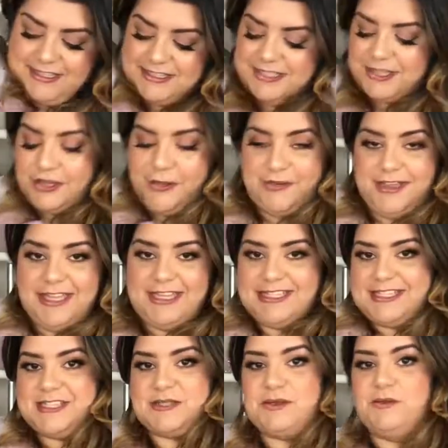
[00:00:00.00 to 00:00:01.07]
So
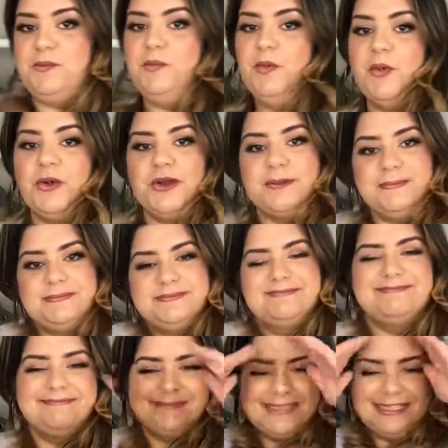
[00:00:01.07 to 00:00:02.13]
it's warm,
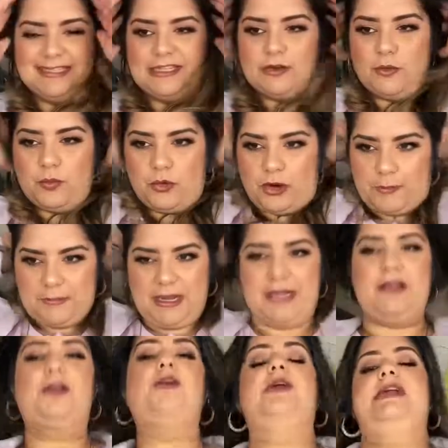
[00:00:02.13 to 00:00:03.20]
a little warm,
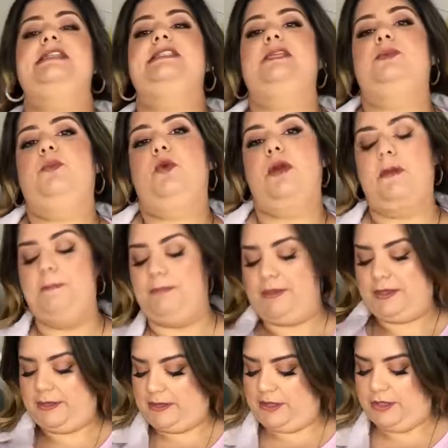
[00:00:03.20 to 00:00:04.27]
not crazy warm,
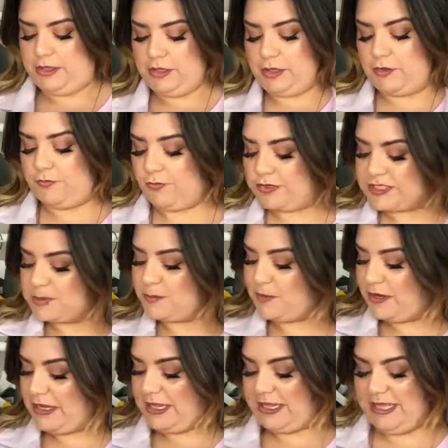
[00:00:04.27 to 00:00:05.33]
but good for
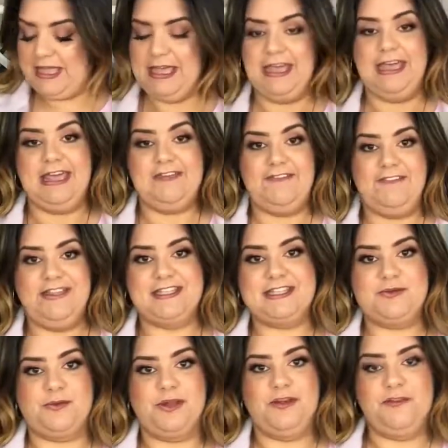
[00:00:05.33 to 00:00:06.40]
spring. It
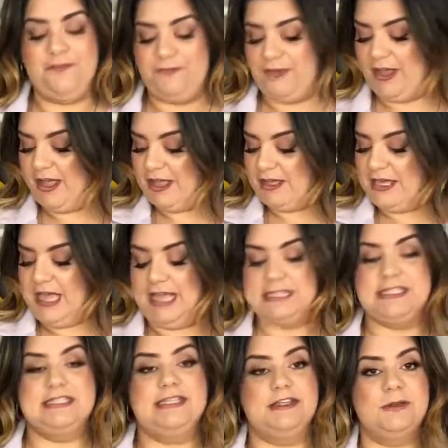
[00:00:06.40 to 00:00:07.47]
fits real fun. It
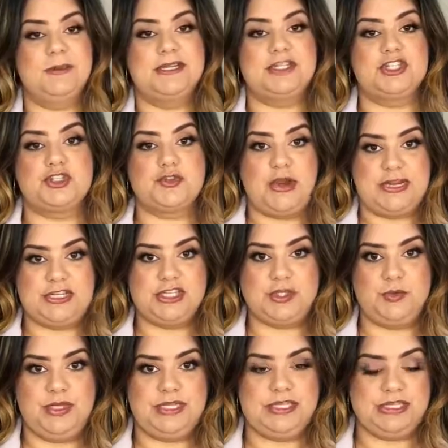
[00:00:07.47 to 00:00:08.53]
has a little bit of stretch
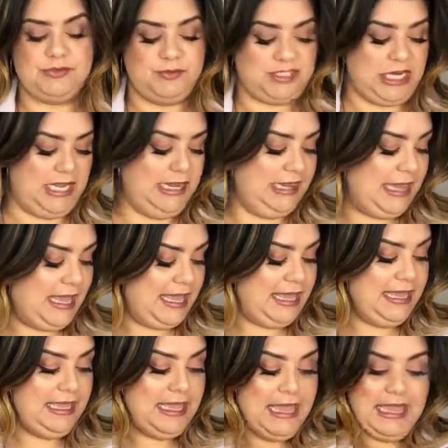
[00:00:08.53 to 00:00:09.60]
to it, which I
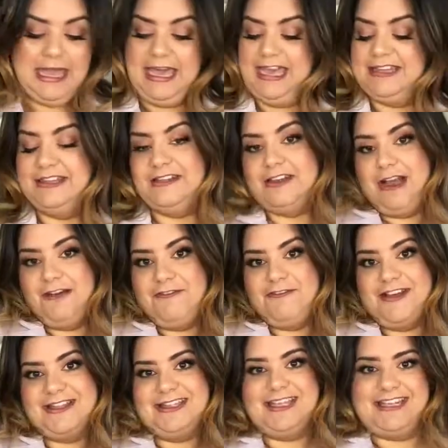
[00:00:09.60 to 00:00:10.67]
like. And look how
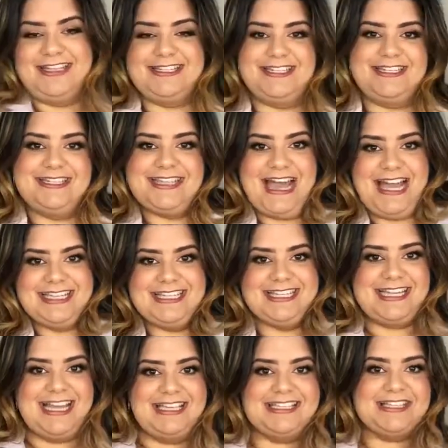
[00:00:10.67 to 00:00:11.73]
fun that is. It just adds a
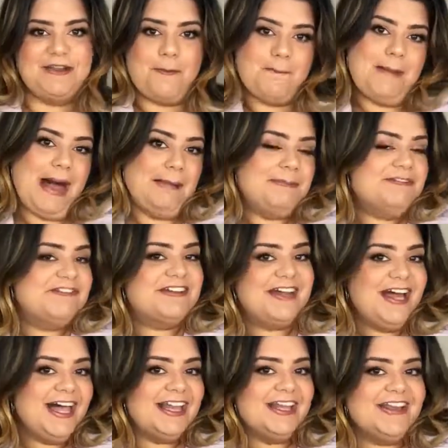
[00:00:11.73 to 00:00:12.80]
nice little pop of
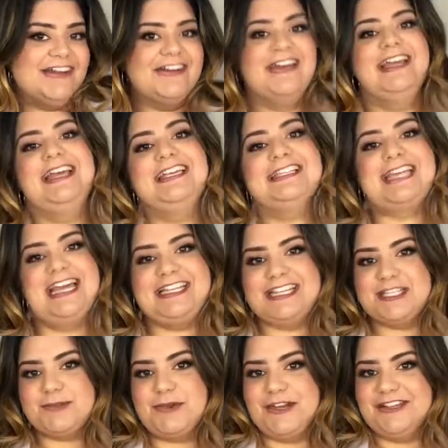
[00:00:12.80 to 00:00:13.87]
color to any
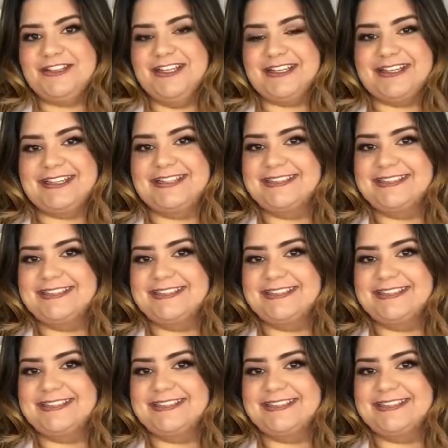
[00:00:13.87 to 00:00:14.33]
spring look.